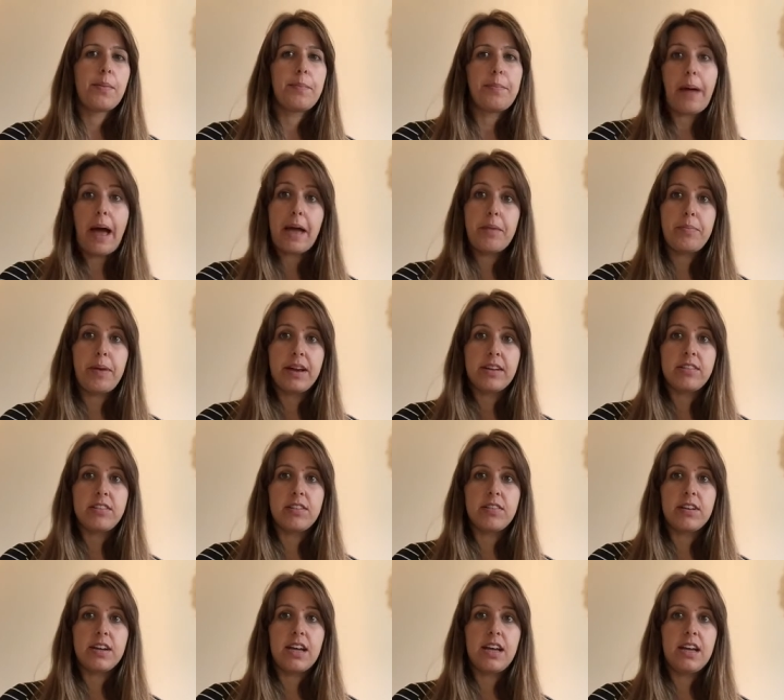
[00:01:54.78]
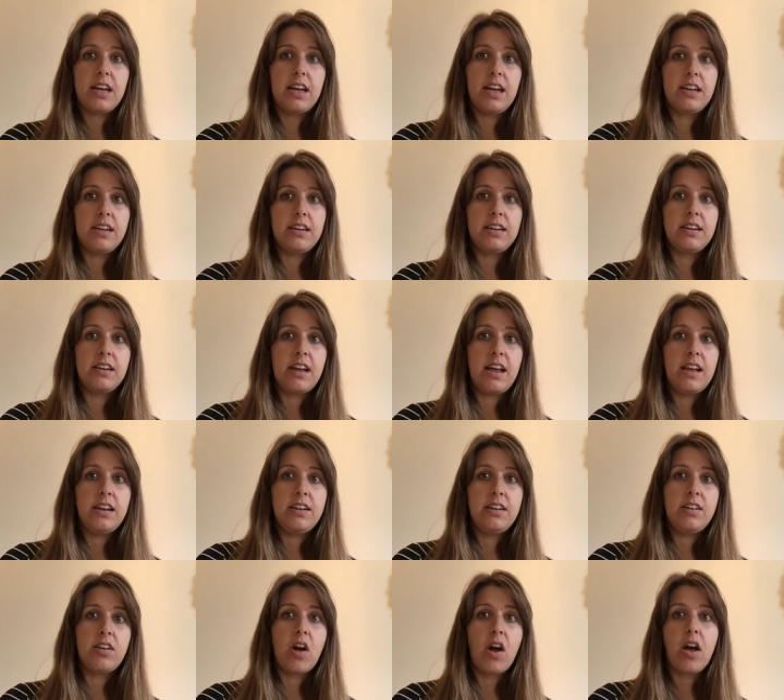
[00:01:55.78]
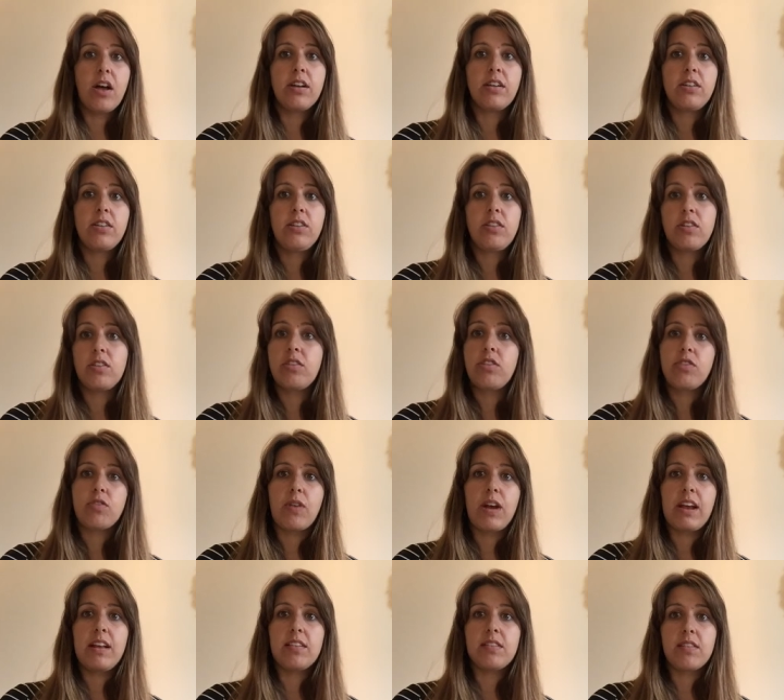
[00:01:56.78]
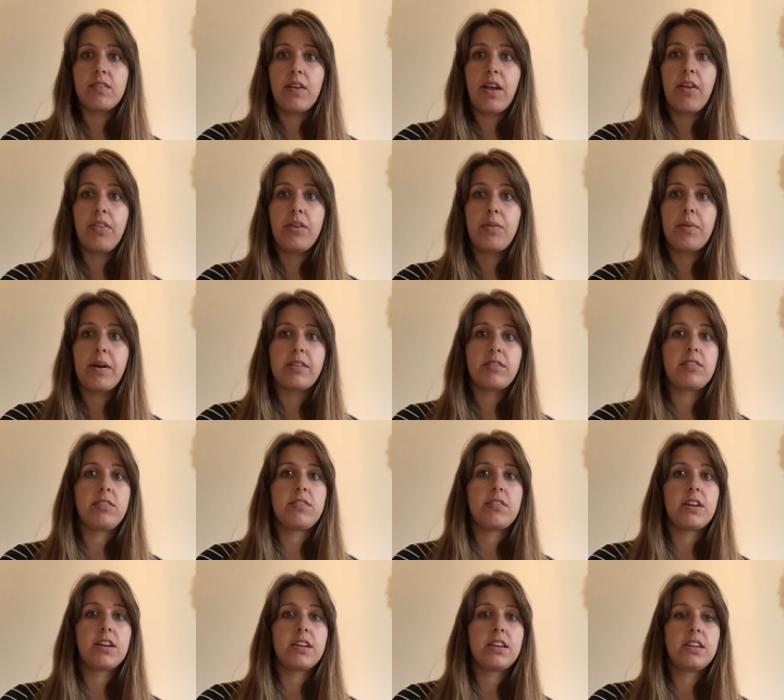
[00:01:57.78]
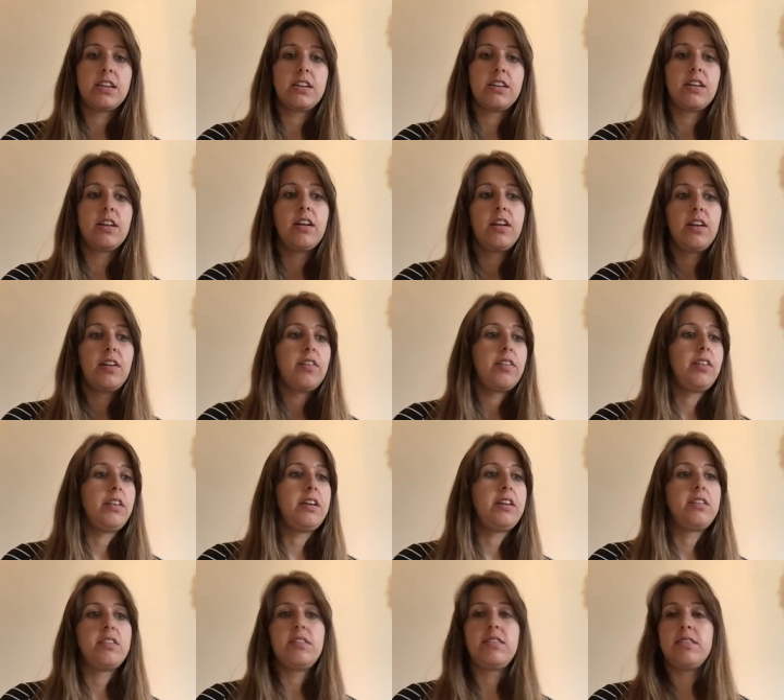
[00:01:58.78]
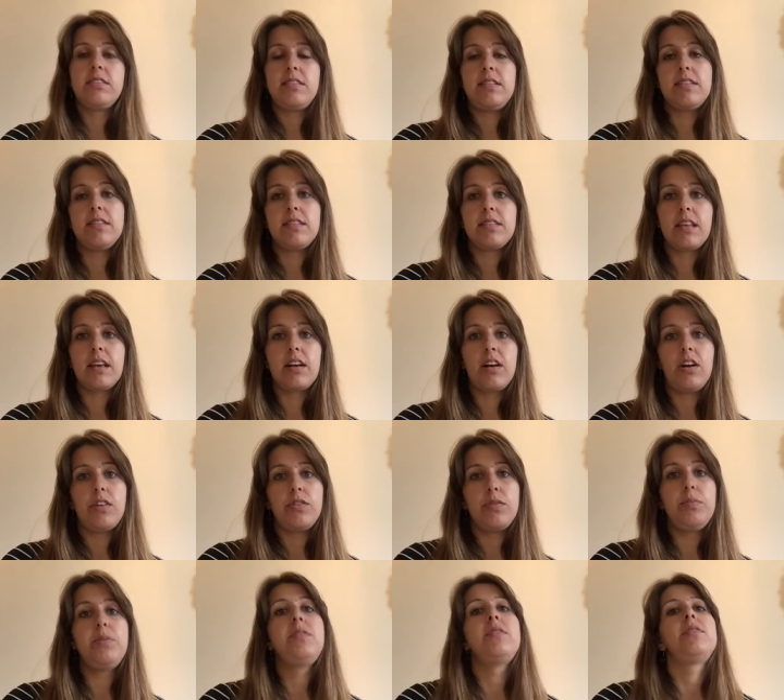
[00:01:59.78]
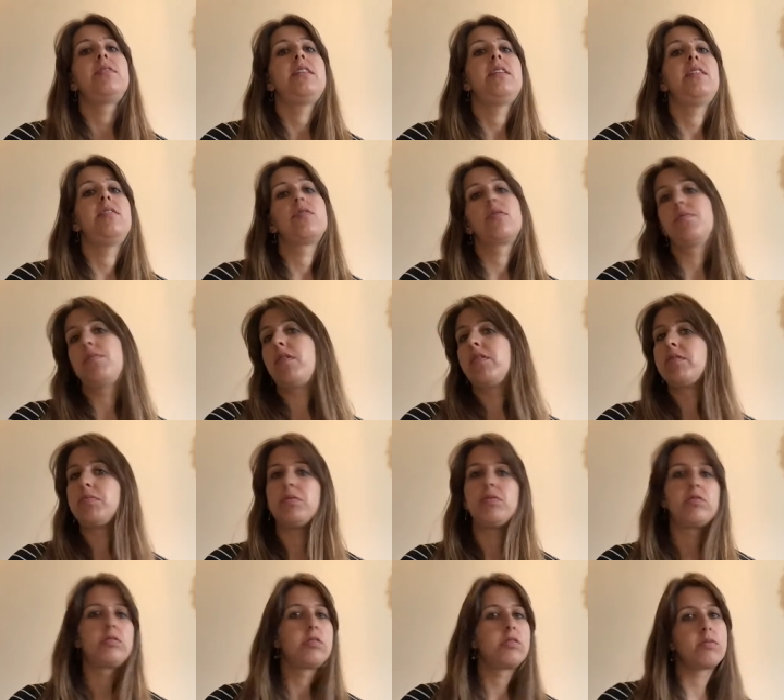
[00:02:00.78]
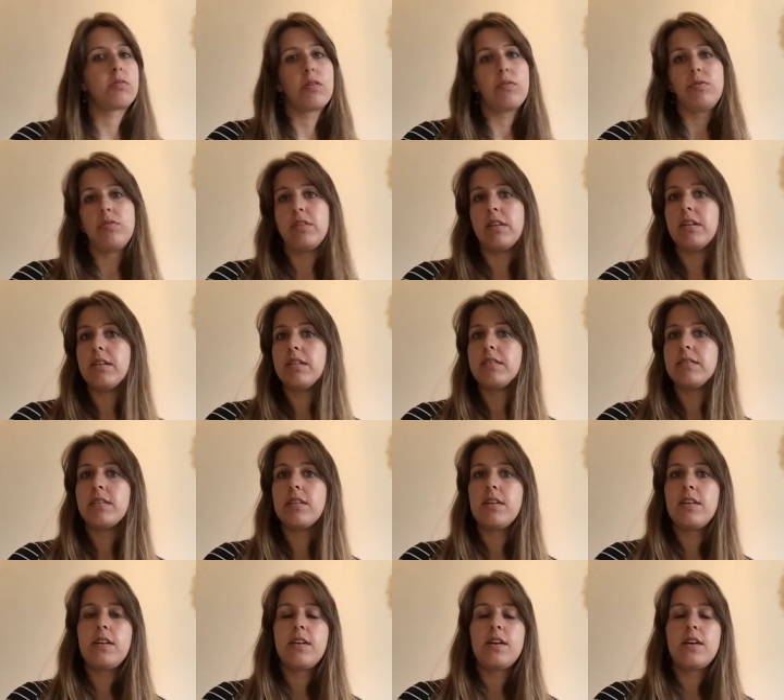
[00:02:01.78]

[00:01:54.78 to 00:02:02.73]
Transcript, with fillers: bad bacteria and, and not good strains of healthy bacteria, can lead to diseases like autoimmune disease or multiple sclerosis,